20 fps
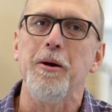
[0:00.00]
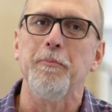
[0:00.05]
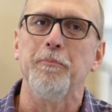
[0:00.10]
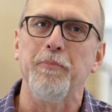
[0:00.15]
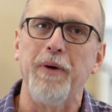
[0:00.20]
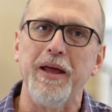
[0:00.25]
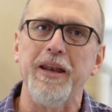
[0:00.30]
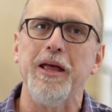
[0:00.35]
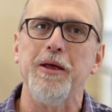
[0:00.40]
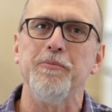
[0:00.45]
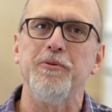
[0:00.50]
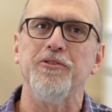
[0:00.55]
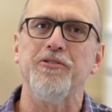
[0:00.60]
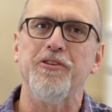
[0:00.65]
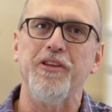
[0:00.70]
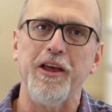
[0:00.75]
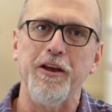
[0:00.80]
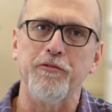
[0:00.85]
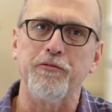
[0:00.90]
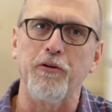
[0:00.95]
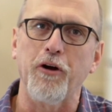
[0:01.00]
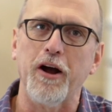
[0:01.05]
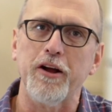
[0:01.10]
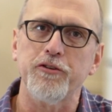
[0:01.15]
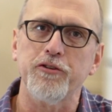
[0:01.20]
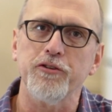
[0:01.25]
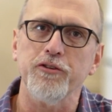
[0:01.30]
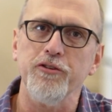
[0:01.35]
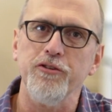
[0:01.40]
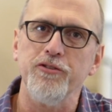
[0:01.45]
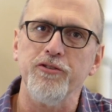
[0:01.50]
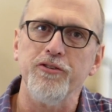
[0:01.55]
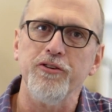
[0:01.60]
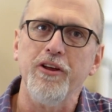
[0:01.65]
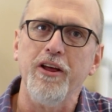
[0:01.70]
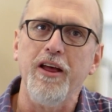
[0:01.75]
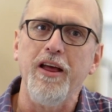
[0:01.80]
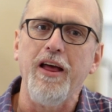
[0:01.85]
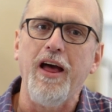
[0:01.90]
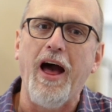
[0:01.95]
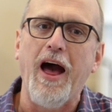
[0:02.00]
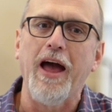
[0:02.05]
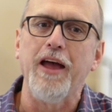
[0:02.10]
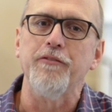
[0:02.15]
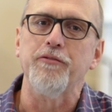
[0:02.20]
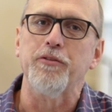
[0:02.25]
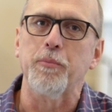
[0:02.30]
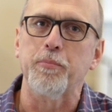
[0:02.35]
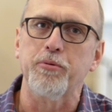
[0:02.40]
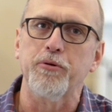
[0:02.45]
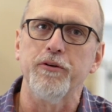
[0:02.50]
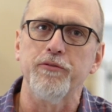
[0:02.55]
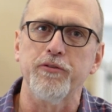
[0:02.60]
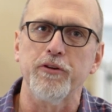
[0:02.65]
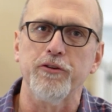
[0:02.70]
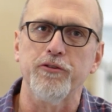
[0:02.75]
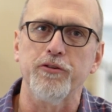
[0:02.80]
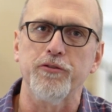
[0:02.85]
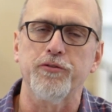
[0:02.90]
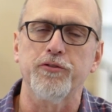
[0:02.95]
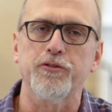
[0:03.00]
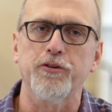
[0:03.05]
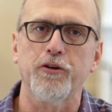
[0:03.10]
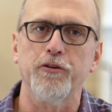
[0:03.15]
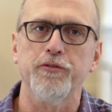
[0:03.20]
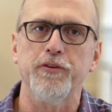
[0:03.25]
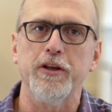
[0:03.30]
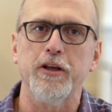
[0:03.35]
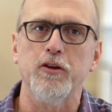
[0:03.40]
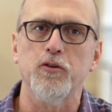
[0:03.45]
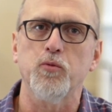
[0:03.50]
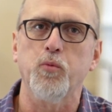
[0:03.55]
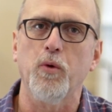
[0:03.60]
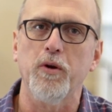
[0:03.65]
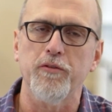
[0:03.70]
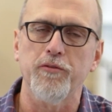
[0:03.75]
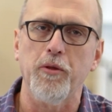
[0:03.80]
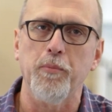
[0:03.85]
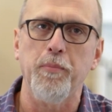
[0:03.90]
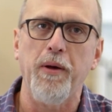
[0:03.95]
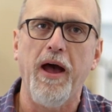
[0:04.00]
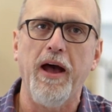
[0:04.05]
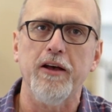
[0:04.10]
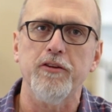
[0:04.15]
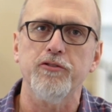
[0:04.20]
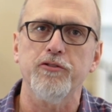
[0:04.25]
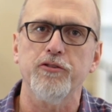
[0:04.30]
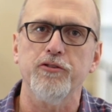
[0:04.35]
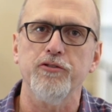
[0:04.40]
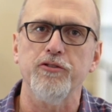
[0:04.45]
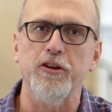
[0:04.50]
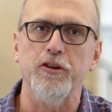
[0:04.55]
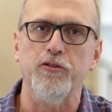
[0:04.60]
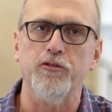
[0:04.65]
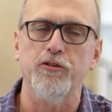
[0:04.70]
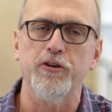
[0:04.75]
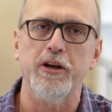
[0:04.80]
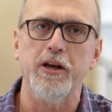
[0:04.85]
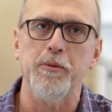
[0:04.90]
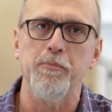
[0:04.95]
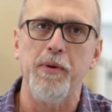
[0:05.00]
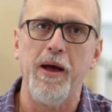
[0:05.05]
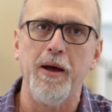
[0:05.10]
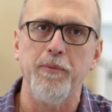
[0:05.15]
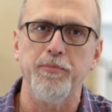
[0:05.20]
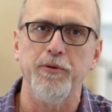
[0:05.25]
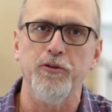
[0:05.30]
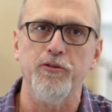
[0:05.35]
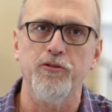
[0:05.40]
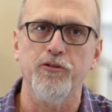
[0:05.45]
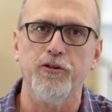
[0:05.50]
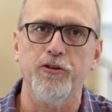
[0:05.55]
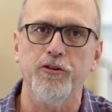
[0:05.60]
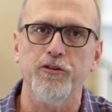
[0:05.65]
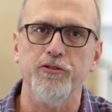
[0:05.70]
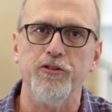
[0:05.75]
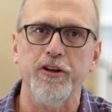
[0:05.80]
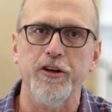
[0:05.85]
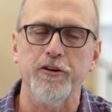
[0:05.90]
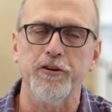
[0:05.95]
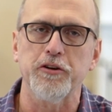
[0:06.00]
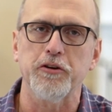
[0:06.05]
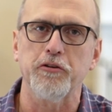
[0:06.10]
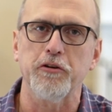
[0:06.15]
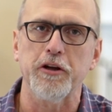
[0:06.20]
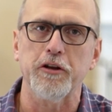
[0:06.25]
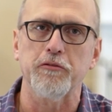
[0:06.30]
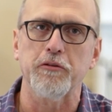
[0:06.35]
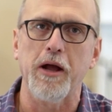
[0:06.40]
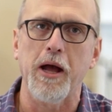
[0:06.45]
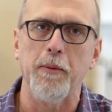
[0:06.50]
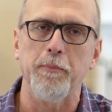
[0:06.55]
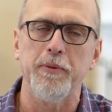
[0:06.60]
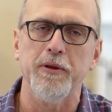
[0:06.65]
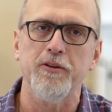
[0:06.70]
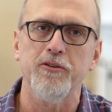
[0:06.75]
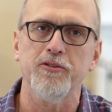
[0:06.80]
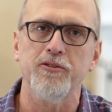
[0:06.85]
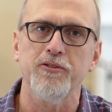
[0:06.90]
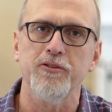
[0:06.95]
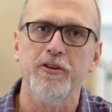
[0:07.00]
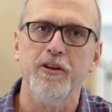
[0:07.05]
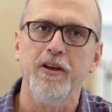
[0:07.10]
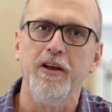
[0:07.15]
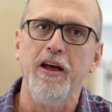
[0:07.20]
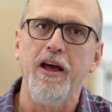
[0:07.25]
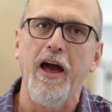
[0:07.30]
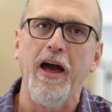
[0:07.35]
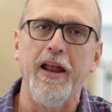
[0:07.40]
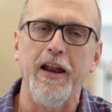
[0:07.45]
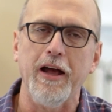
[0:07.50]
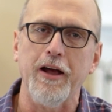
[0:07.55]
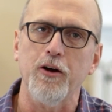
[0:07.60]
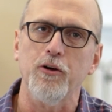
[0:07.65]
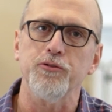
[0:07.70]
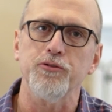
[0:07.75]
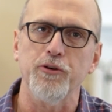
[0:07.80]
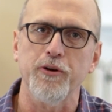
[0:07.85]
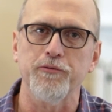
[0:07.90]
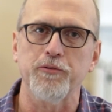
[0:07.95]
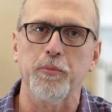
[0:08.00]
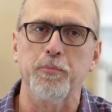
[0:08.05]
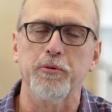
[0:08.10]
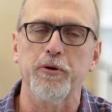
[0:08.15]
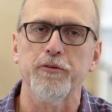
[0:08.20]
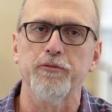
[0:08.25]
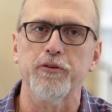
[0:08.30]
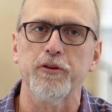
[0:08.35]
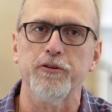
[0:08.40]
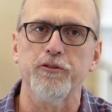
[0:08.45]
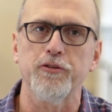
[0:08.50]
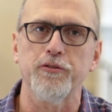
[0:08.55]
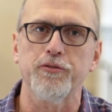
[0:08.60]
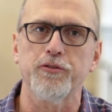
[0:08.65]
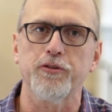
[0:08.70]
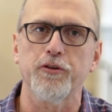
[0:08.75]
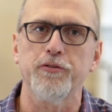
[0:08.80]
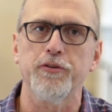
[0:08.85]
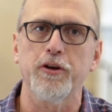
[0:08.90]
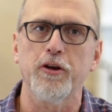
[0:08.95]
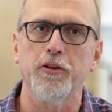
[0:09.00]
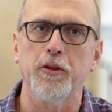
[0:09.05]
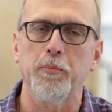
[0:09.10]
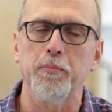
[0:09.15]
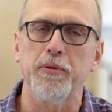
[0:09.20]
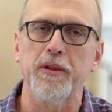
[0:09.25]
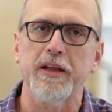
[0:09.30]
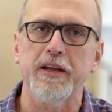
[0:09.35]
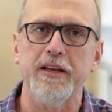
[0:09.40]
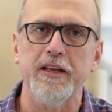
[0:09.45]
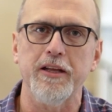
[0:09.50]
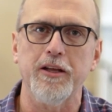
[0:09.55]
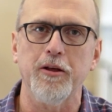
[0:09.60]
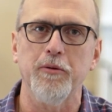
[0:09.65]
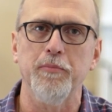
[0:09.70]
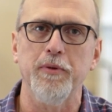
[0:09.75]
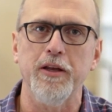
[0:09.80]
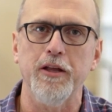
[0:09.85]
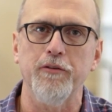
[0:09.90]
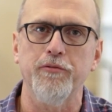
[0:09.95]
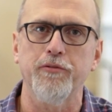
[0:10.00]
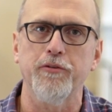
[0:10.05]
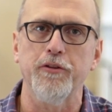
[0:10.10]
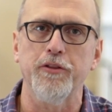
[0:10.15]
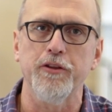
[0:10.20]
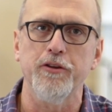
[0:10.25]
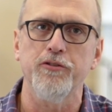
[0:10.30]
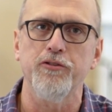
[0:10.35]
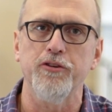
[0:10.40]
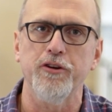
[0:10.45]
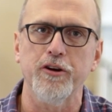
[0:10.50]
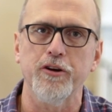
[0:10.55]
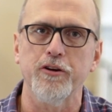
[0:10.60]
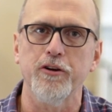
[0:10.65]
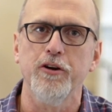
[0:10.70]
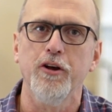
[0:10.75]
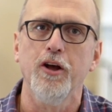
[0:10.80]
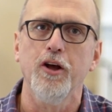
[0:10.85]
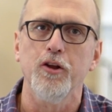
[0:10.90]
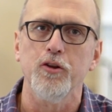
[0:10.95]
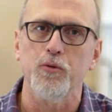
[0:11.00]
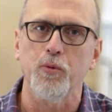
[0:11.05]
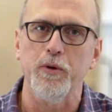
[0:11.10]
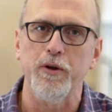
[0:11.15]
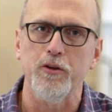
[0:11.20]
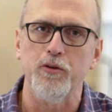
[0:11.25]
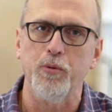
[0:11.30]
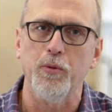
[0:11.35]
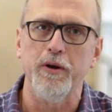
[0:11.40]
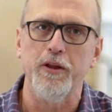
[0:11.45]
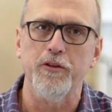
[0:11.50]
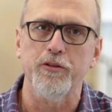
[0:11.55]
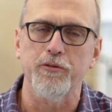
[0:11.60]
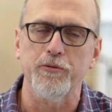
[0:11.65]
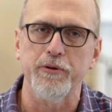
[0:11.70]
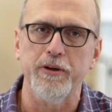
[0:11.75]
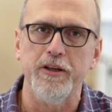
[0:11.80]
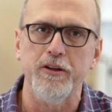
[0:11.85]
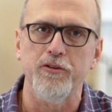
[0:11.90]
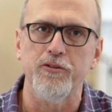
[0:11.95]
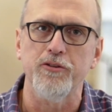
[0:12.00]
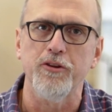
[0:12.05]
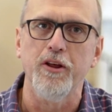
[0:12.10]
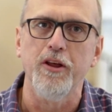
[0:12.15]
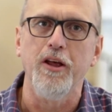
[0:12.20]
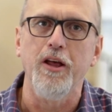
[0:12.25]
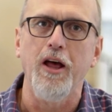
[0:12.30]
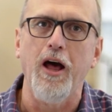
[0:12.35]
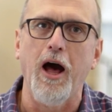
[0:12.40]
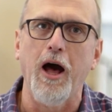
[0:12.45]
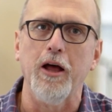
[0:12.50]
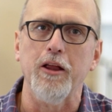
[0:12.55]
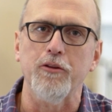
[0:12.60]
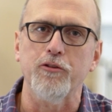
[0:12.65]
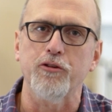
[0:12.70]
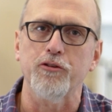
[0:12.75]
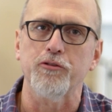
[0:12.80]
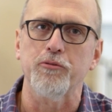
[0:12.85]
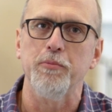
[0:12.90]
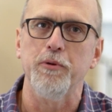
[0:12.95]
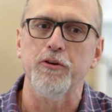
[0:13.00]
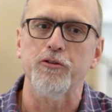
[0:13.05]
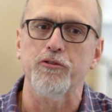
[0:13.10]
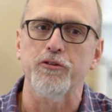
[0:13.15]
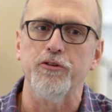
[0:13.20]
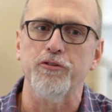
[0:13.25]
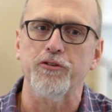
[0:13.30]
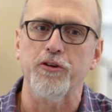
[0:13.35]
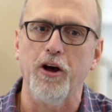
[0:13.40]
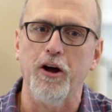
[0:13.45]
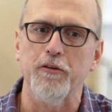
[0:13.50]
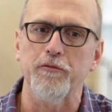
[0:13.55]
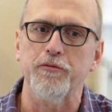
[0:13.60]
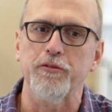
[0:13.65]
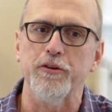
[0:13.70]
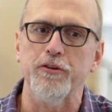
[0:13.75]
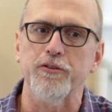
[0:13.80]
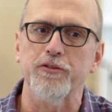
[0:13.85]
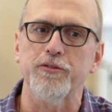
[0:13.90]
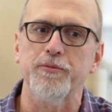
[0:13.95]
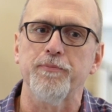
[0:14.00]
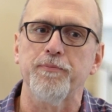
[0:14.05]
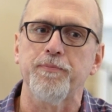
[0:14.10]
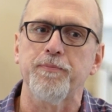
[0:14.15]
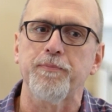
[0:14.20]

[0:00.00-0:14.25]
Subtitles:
My name is Dave Rogers. I have the privilege of serving as one of the pastors at Trinity Baptist Church here in Grand Rapids, and I also have the privilege of serving on the planning committee for this year, 2023's Church Ministries Conference.